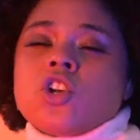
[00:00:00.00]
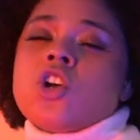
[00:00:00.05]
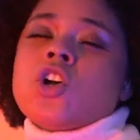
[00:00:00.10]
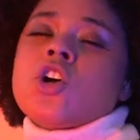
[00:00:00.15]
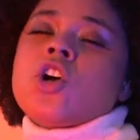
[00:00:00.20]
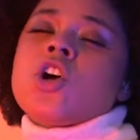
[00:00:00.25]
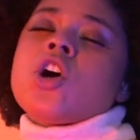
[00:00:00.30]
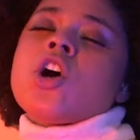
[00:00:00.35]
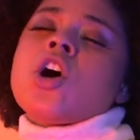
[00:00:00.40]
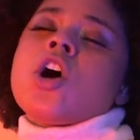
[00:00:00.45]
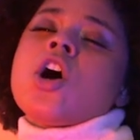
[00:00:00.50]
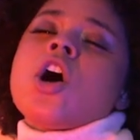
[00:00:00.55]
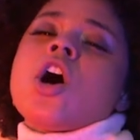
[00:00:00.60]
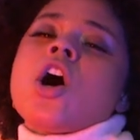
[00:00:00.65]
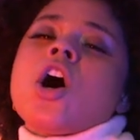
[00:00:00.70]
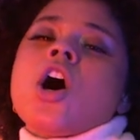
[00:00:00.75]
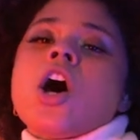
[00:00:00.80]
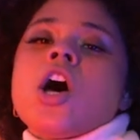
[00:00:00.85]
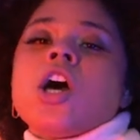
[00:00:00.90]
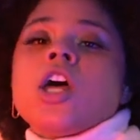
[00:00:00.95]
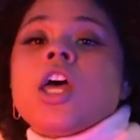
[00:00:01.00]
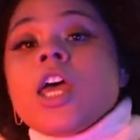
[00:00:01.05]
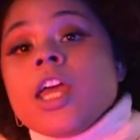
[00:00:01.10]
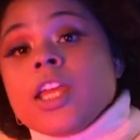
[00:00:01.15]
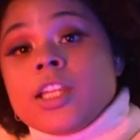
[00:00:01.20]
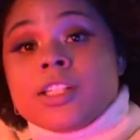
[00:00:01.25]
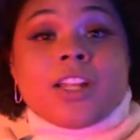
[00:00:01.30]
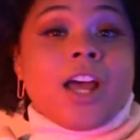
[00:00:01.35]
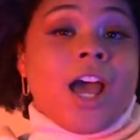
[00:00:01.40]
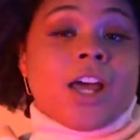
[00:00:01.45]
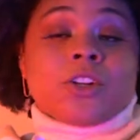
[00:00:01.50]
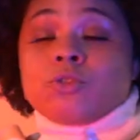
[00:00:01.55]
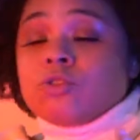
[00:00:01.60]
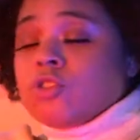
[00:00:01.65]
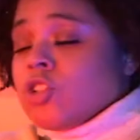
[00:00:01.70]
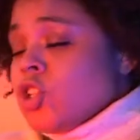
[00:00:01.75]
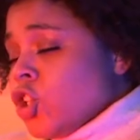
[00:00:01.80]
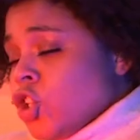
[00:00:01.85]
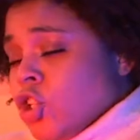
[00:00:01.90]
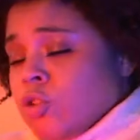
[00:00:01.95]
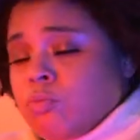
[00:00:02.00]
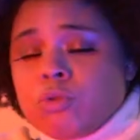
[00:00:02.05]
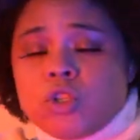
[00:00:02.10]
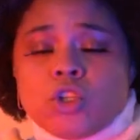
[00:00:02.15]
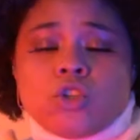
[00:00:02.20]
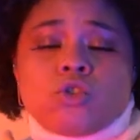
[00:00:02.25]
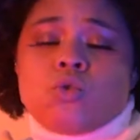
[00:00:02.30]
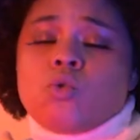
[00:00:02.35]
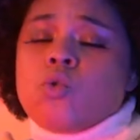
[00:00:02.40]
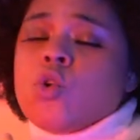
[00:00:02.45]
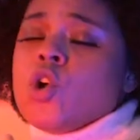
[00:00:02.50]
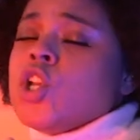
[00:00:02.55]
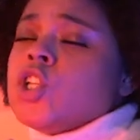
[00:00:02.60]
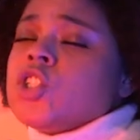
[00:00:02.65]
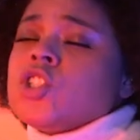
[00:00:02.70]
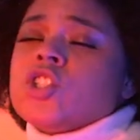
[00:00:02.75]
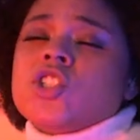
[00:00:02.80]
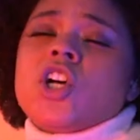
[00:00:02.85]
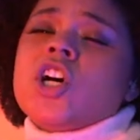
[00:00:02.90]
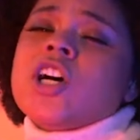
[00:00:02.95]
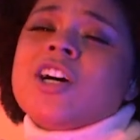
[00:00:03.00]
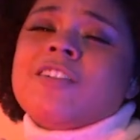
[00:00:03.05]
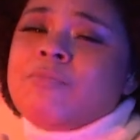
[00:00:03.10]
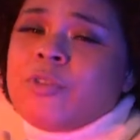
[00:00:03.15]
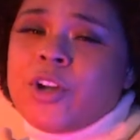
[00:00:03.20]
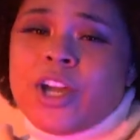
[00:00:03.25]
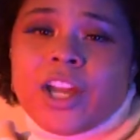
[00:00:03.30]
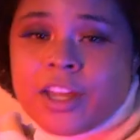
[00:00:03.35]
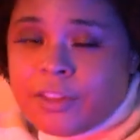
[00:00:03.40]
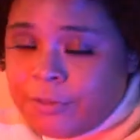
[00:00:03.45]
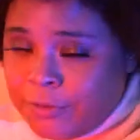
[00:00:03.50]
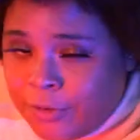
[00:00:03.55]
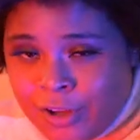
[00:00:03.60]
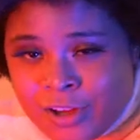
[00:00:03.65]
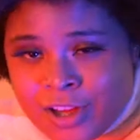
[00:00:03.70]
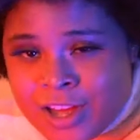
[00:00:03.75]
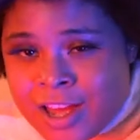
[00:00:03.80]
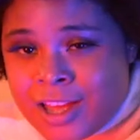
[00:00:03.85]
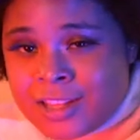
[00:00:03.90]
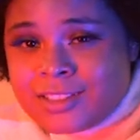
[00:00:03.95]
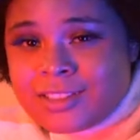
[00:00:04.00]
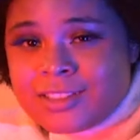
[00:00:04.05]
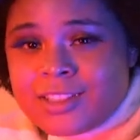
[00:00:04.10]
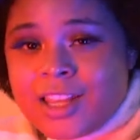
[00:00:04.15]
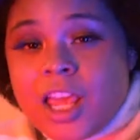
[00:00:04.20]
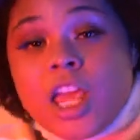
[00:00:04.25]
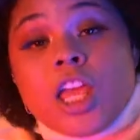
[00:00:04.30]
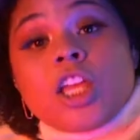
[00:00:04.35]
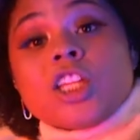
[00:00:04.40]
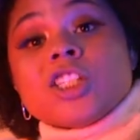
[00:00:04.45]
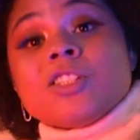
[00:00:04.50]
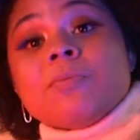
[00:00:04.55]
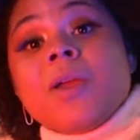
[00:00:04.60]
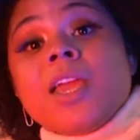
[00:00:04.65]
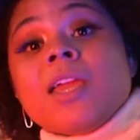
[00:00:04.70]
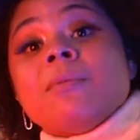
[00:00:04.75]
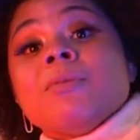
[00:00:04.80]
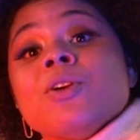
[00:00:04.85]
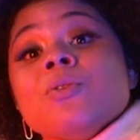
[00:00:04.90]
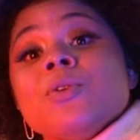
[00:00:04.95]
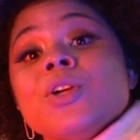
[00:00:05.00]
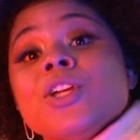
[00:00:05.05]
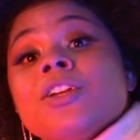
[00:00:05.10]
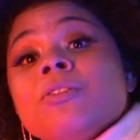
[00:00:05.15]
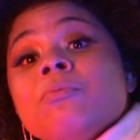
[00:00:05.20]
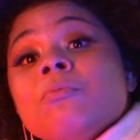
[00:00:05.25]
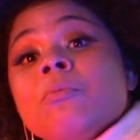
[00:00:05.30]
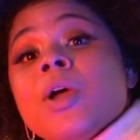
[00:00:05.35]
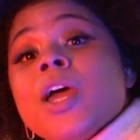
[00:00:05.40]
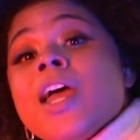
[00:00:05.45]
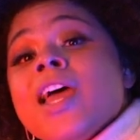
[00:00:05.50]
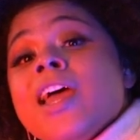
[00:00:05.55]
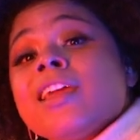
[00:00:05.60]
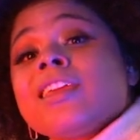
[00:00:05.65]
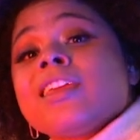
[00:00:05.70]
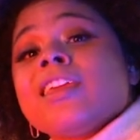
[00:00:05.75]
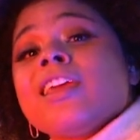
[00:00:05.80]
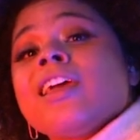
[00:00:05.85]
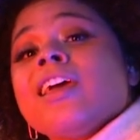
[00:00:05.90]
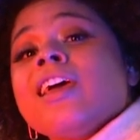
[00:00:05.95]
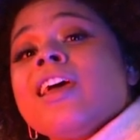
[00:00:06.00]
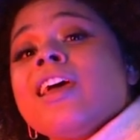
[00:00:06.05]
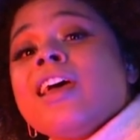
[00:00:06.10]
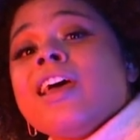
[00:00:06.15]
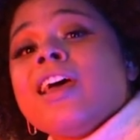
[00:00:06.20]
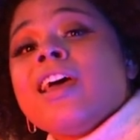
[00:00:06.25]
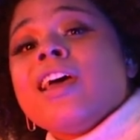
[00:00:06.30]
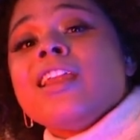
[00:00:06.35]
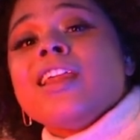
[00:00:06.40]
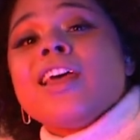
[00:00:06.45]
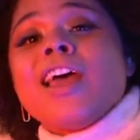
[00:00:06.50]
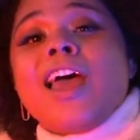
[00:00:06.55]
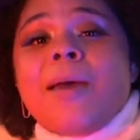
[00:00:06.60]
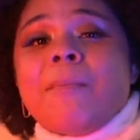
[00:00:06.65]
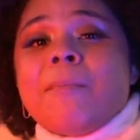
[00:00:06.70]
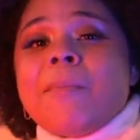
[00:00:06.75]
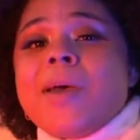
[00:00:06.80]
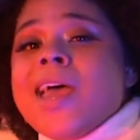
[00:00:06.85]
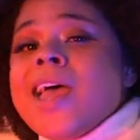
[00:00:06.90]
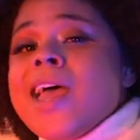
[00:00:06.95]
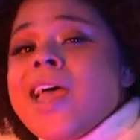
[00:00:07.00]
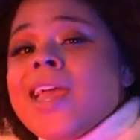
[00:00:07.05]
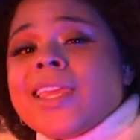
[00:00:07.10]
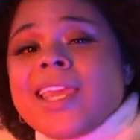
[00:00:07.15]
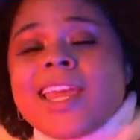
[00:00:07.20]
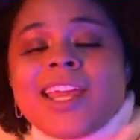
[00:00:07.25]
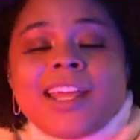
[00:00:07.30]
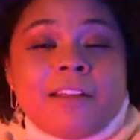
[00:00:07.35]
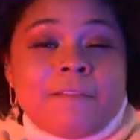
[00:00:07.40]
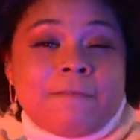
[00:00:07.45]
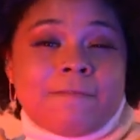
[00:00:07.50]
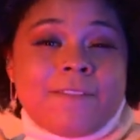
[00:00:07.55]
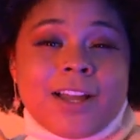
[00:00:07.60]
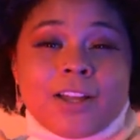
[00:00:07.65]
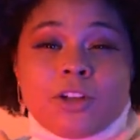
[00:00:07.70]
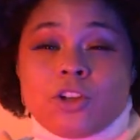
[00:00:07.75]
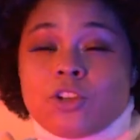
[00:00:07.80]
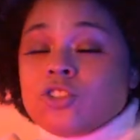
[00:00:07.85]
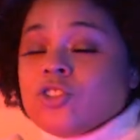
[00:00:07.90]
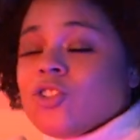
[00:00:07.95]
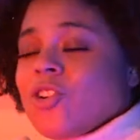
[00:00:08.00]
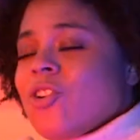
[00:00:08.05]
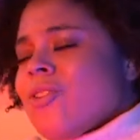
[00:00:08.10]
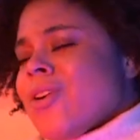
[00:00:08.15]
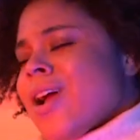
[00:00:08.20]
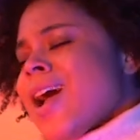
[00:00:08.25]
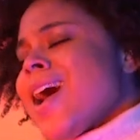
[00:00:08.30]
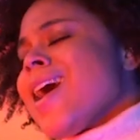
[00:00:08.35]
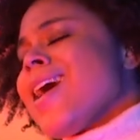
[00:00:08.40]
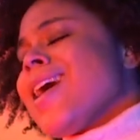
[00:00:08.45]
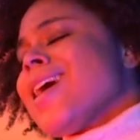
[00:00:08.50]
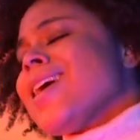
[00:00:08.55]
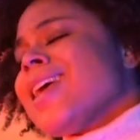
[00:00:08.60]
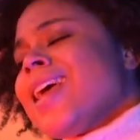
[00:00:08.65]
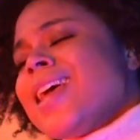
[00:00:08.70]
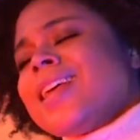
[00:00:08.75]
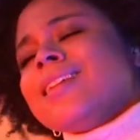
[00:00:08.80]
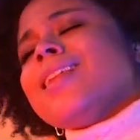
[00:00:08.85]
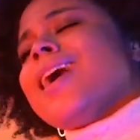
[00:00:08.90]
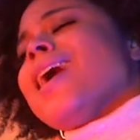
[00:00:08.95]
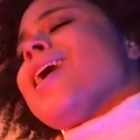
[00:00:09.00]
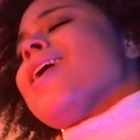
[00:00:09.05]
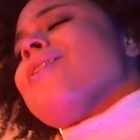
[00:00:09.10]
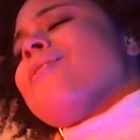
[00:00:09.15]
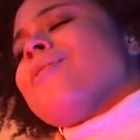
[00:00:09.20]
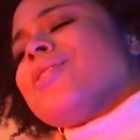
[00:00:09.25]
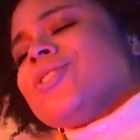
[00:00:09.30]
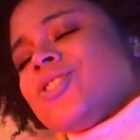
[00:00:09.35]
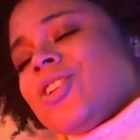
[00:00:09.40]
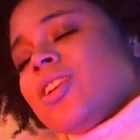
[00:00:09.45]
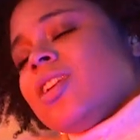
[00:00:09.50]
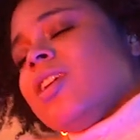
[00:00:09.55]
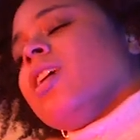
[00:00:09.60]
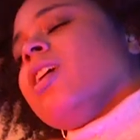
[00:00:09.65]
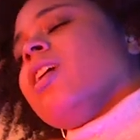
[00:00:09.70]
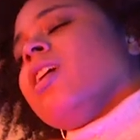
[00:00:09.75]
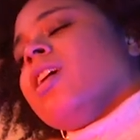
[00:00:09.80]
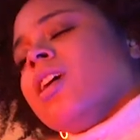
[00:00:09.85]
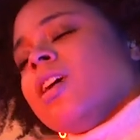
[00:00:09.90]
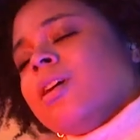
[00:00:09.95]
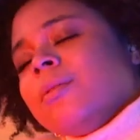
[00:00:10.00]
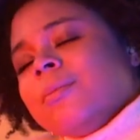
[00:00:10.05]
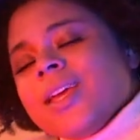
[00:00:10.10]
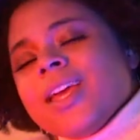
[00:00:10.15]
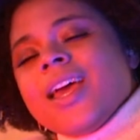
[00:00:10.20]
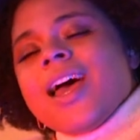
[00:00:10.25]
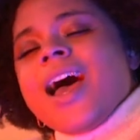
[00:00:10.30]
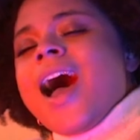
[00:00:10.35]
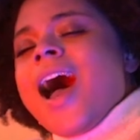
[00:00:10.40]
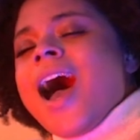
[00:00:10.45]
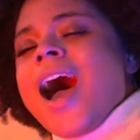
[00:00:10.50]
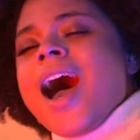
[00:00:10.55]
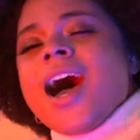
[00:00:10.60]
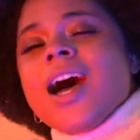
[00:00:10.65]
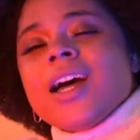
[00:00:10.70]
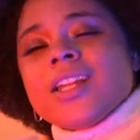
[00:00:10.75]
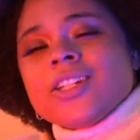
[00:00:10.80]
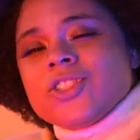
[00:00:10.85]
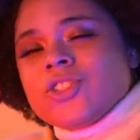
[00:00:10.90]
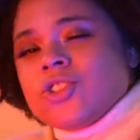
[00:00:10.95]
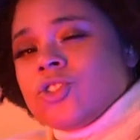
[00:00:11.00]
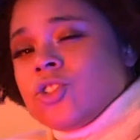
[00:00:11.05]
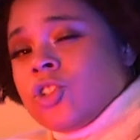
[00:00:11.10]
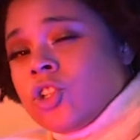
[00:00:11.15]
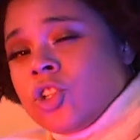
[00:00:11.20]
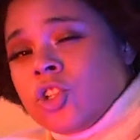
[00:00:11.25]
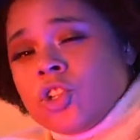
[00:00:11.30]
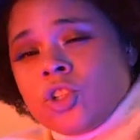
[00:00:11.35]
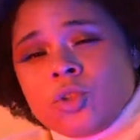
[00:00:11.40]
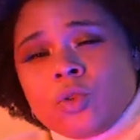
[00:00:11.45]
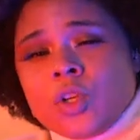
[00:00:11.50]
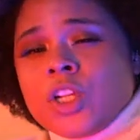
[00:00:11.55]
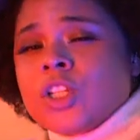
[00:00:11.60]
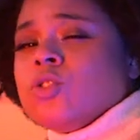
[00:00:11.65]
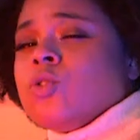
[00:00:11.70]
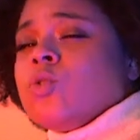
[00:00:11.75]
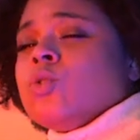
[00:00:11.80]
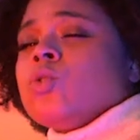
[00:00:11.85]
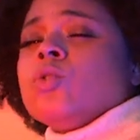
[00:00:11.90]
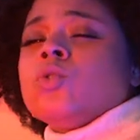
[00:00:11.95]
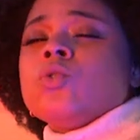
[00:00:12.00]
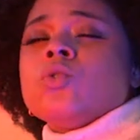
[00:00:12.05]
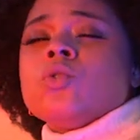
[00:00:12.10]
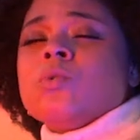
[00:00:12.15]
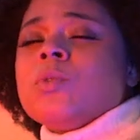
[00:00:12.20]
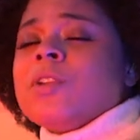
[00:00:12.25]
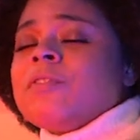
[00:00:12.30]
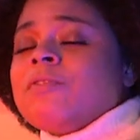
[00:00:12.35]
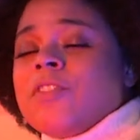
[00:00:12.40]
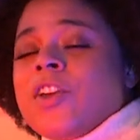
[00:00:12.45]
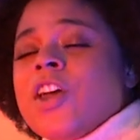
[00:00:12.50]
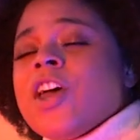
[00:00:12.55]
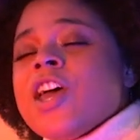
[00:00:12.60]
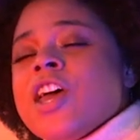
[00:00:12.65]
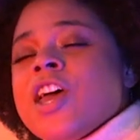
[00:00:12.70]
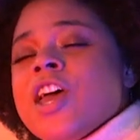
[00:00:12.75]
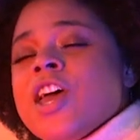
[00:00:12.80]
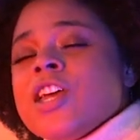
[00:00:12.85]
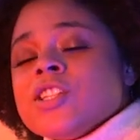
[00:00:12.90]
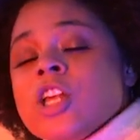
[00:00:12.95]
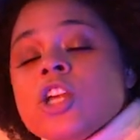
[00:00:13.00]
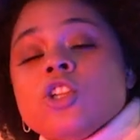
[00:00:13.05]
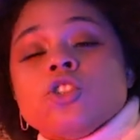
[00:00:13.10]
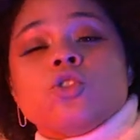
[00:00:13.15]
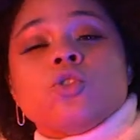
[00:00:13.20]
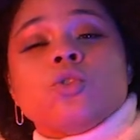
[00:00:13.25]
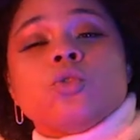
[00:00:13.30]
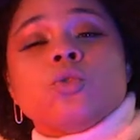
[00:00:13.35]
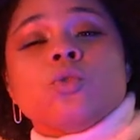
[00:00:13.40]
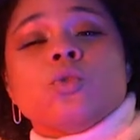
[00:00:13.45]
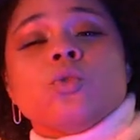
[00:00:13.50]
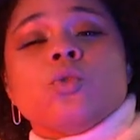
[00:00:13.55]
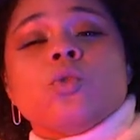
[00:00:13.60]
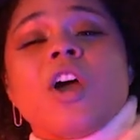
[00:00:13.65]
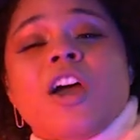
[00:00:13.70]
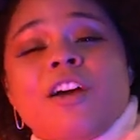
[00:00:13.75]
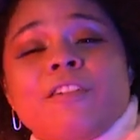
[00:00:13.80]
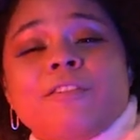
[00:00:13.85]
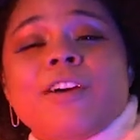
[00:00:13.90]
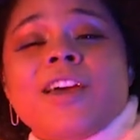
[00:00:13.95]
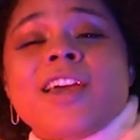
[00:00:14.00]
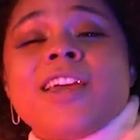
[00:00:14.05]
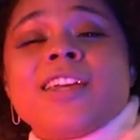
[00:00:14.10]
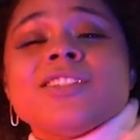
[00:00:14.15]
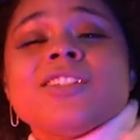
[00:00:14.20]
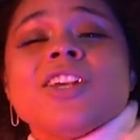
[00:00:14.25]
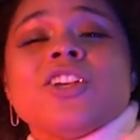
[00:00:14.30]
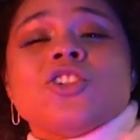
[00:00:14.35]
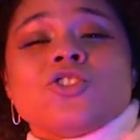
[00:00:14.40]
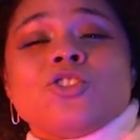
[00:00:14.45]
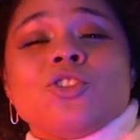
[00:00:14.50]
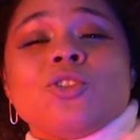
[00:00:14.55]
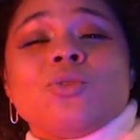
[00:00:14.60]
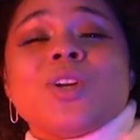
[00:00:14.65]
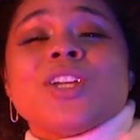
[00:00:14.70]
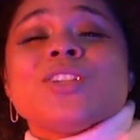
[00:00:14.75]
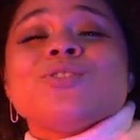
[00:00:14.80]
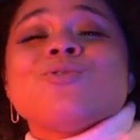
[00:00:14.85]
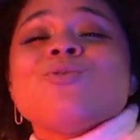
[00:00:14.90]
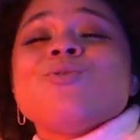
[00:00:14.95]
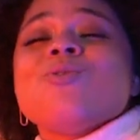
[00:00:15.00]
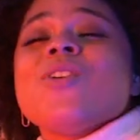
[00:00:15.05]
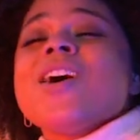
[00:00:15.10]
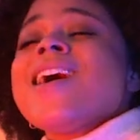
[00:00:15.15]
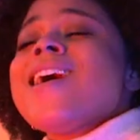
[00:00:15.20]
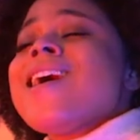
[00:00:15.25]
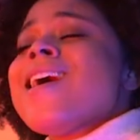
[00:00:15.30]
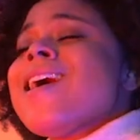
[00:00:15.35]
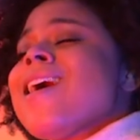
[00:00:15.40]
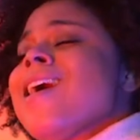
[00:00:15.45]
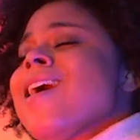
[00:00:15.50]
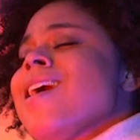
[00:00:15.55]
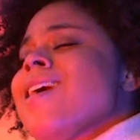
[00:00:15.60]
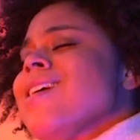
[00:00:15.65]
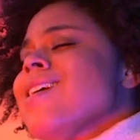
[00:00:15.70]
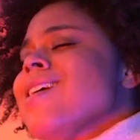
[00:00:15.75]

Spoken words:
And I don't think it'd be a waste of breath for us, cause maybe we can make it. If I called you right now, would you hear me? How should we do it face to face? Should we do it